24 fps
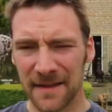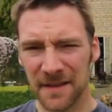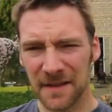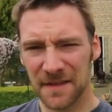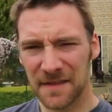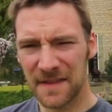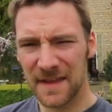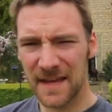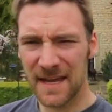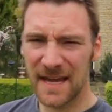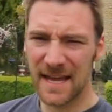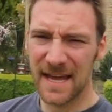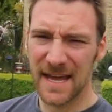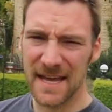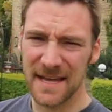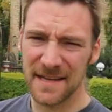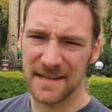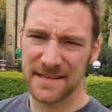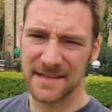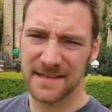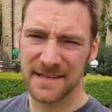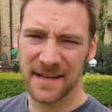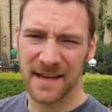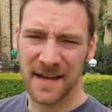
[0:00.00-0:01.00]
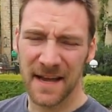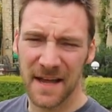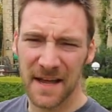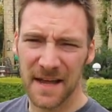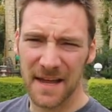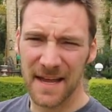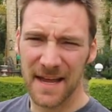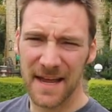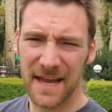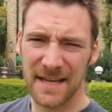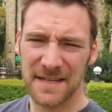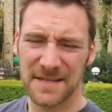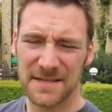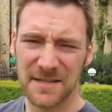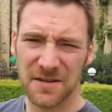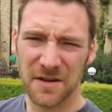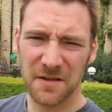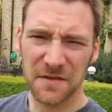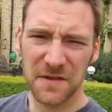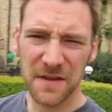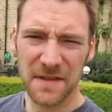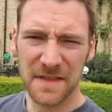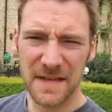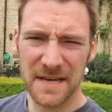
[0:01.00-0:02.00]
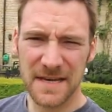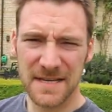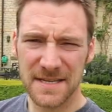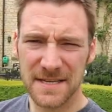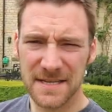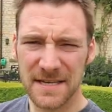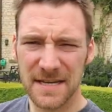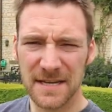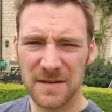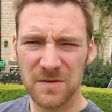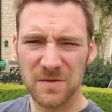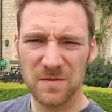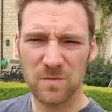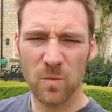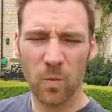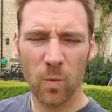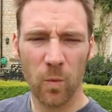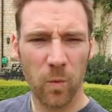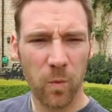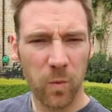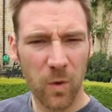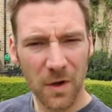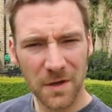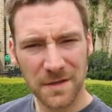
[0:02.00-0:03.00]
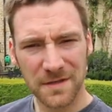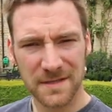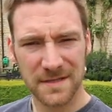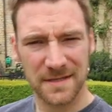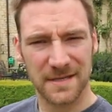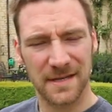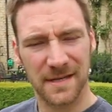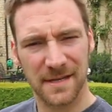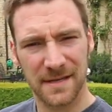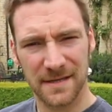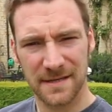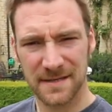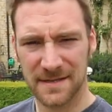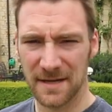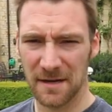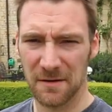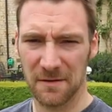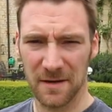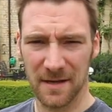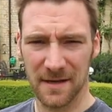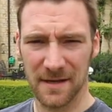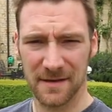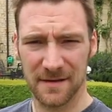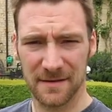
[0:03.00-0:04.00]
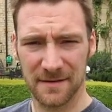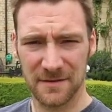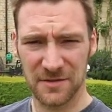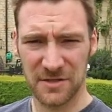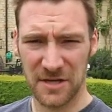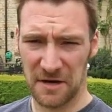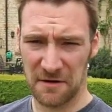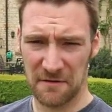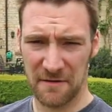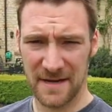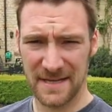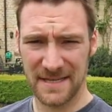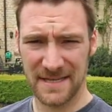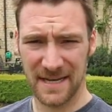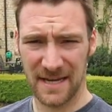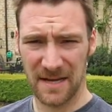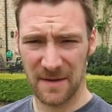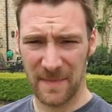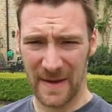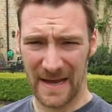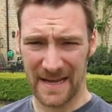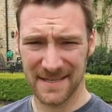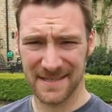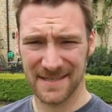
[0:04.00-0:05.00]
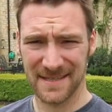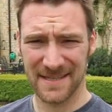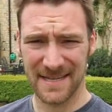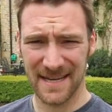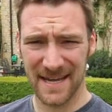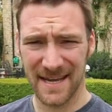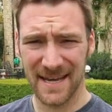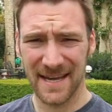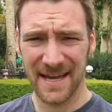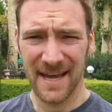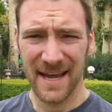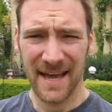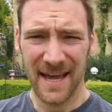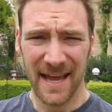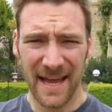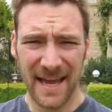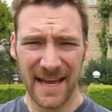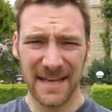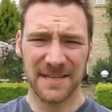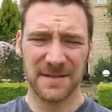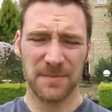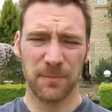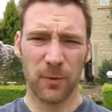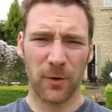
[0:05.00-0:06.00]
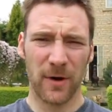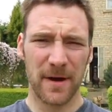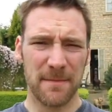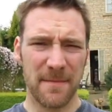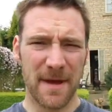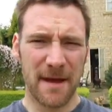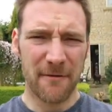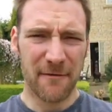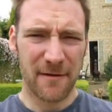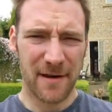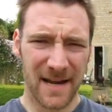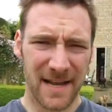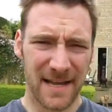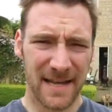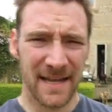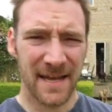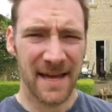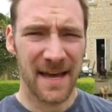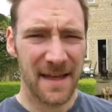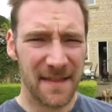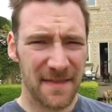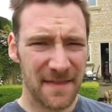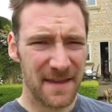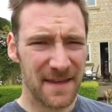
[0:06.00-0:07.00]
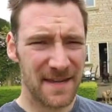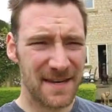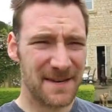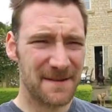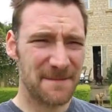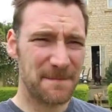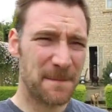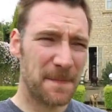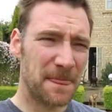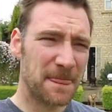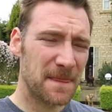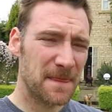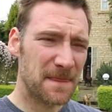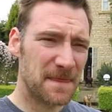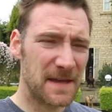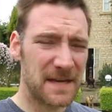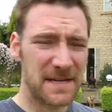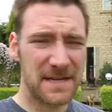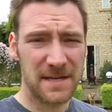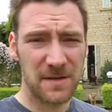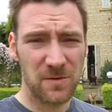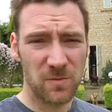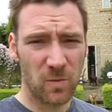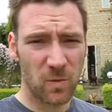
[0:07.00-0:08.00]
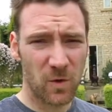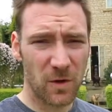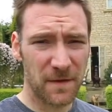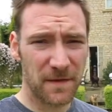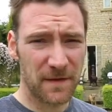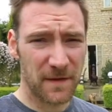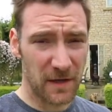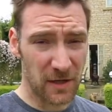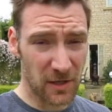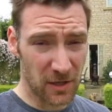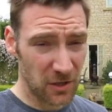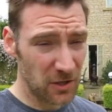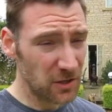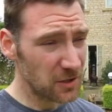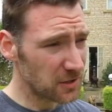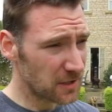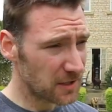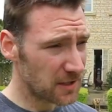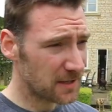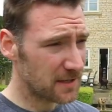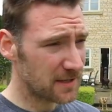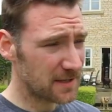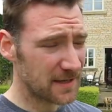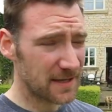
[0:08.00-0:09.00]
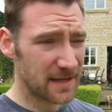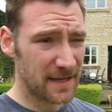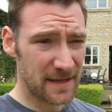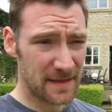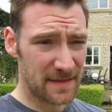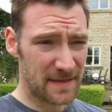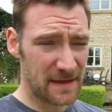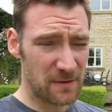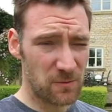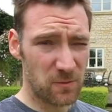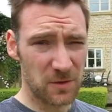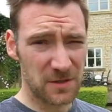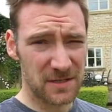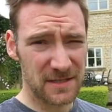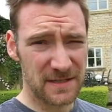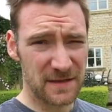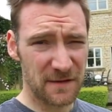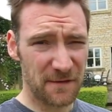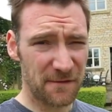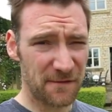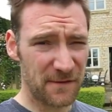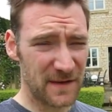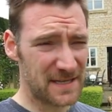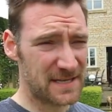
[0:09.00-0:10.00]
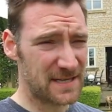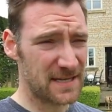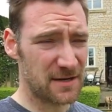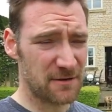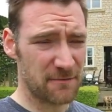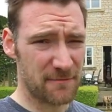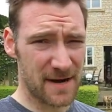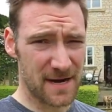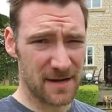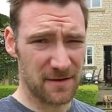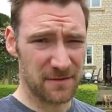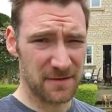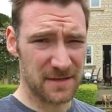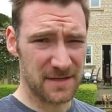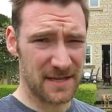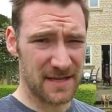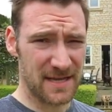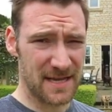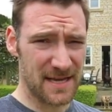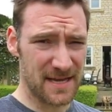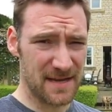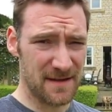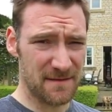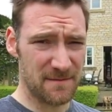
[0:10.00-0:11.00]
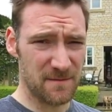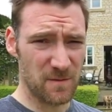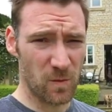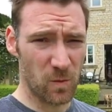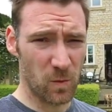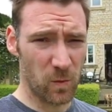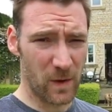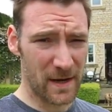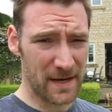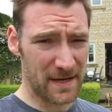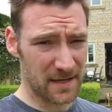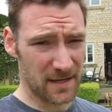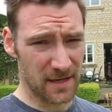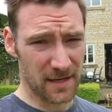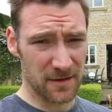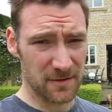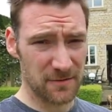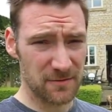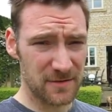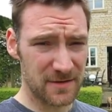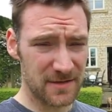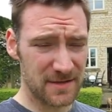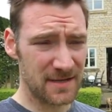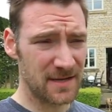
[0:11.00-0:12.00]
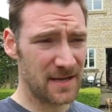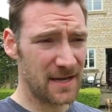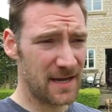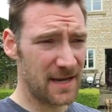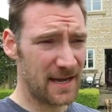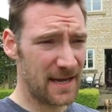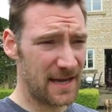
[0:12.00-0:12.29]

And the thing is, it's not that they didn't want solar generating capacity, it's primarily that they didn't want the look, they wouldn't have fitted around the windows